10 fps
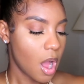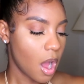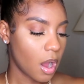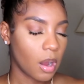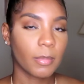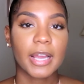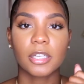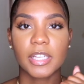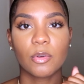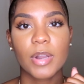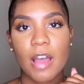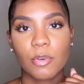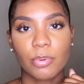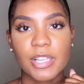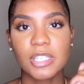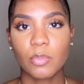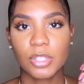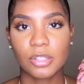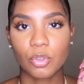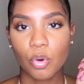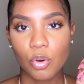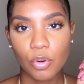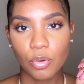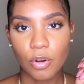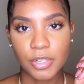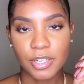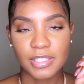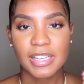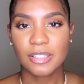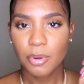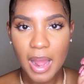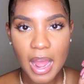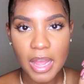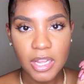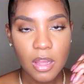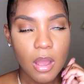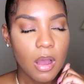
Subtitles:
they would have a bracelet with a little ojo on there, it's like a little eye,